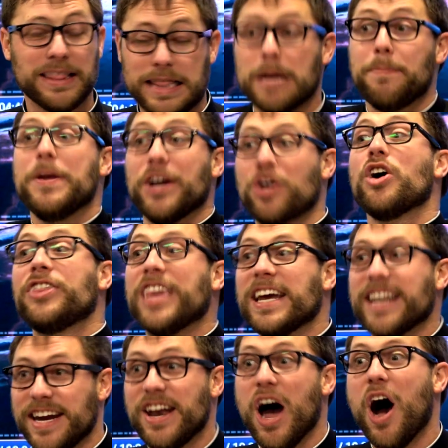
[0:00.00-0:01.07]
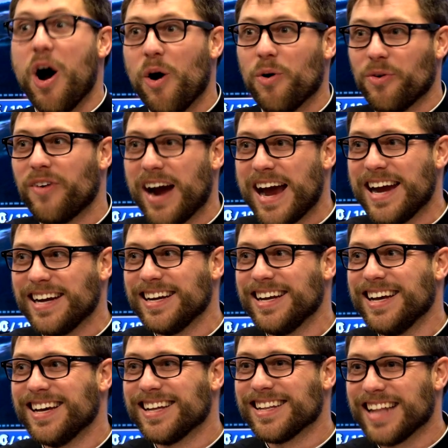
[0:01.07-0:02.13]
that'd be a good thing to know, right?
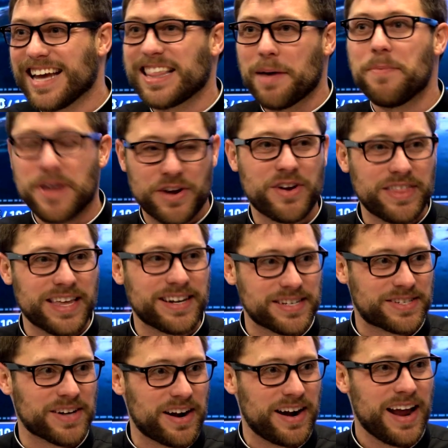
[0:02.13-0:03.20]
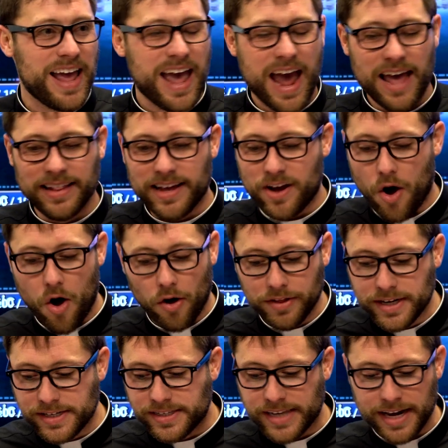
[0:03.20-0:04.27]
Like, that'd be a good thing to start. And like all
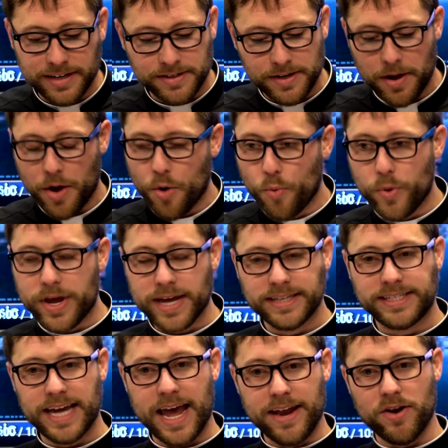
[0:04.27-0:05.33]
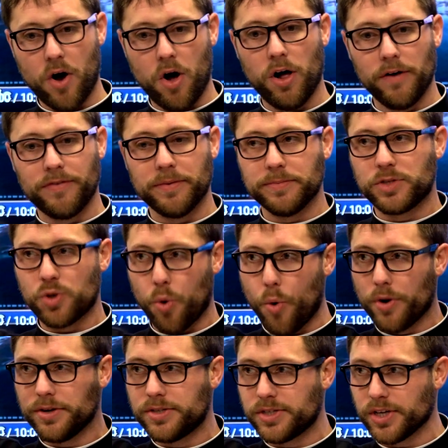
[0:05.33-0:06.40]
these things, we can tend all of them
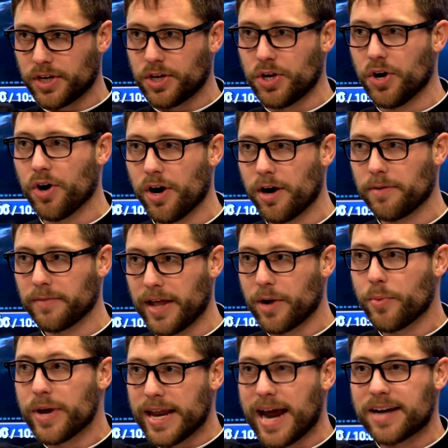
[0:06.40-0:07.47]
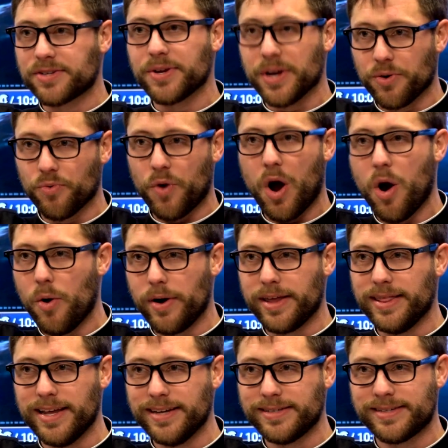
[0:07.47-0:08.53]
towards secure. Like we can actually grow
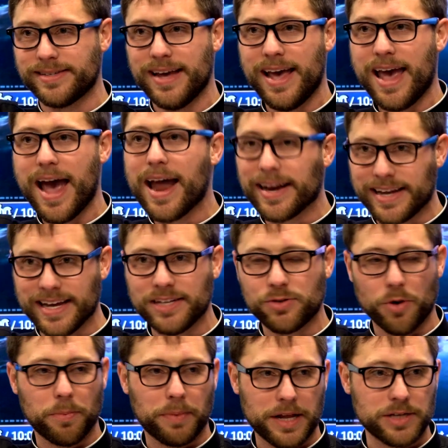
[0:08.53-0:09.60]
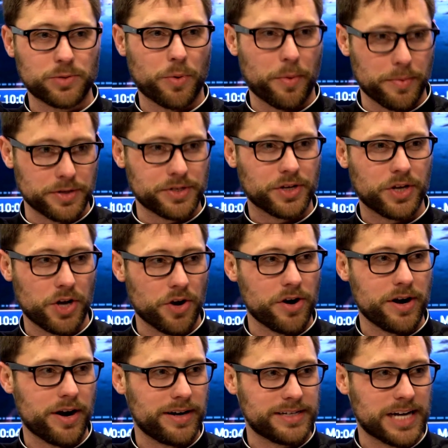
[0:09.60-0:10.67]
in this and get to a place where we're secure
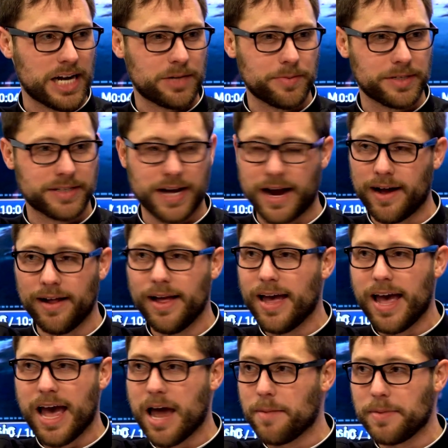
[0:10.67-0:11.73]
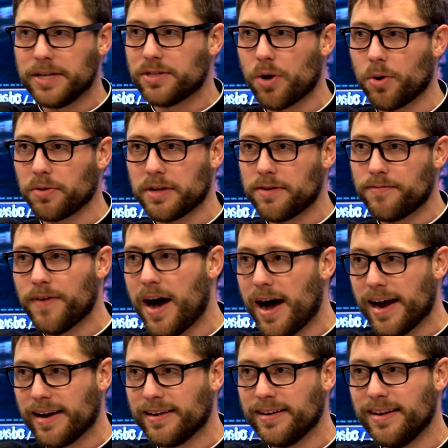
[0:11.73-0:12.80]
in our attachment style and be totally
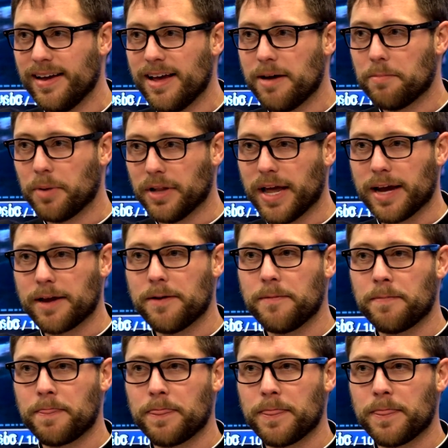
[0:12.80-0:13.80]
fine. But like,